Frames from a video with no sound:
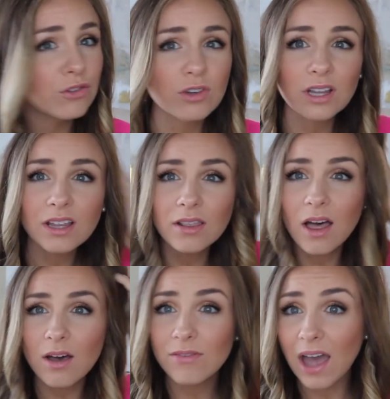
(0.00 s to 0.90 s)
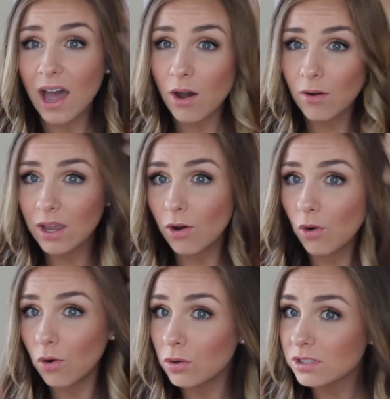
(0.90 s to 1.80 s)
I really love how it
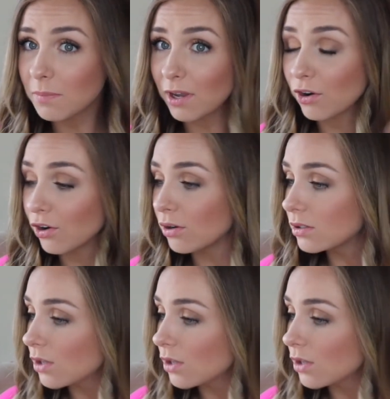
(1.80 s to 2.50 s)
holds my curls